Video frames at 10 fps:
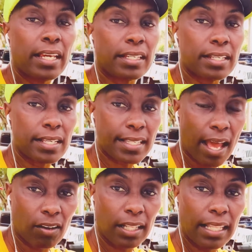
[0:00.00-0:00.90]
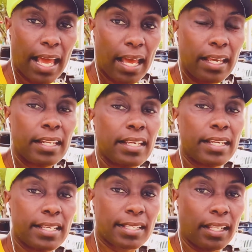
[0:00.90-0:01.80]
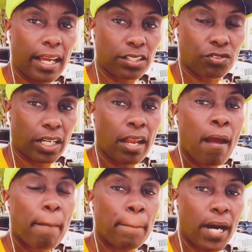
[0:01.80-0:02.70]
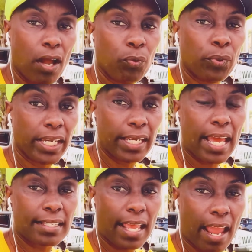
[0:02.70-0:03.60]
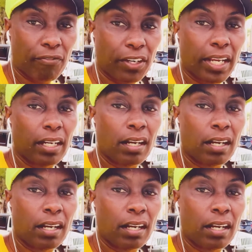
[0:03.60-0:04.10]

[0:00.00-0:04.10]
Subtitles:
It is alkaline and it is electric. But we as African